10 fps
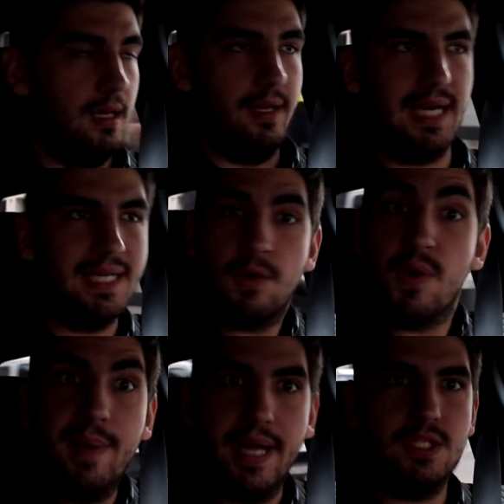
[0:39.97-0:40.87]
kinda
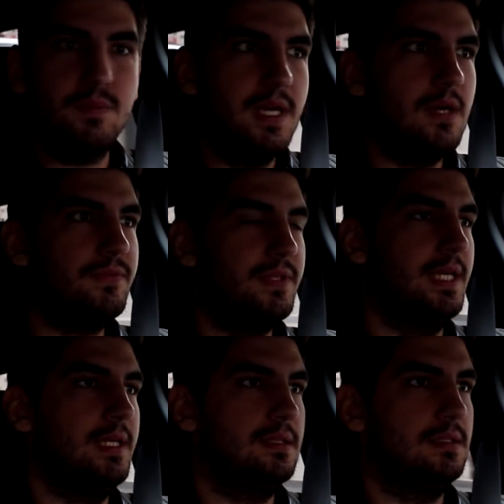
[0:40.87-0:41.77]
reminds me of.
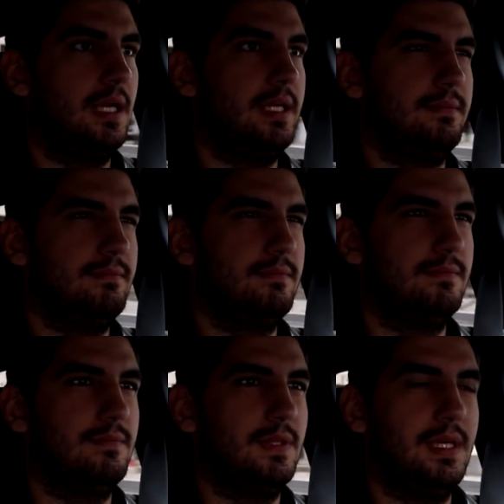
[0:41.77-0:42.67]
Yeah,
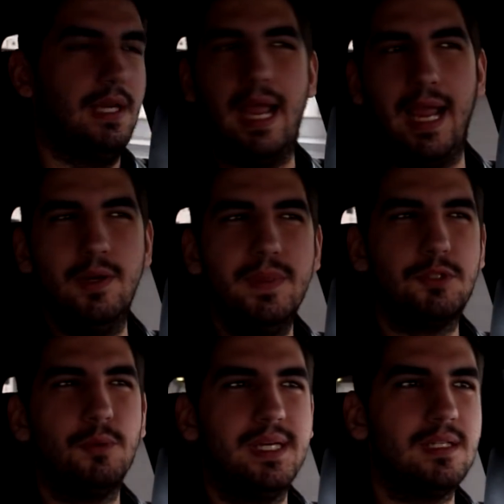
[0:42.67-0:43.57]
I know
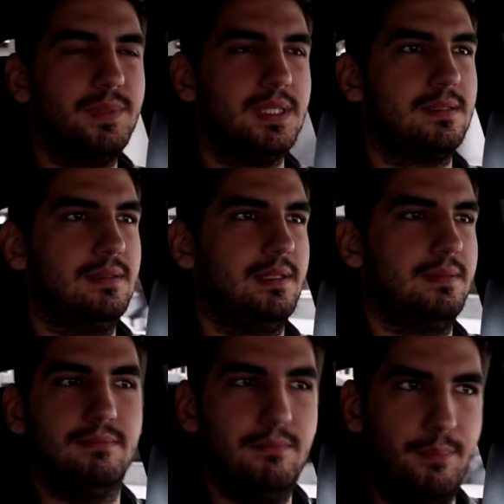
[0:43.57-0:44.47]
it's weird, but
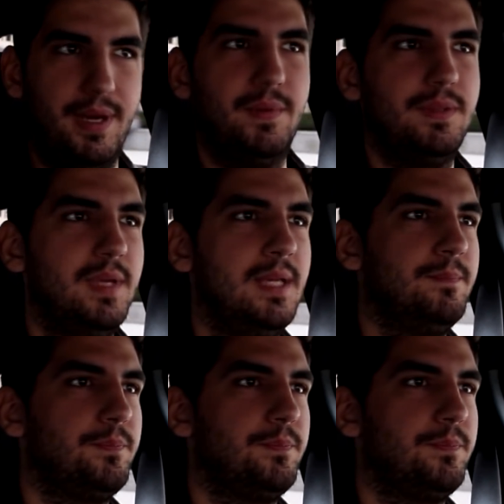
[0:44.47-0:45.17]
bear with me.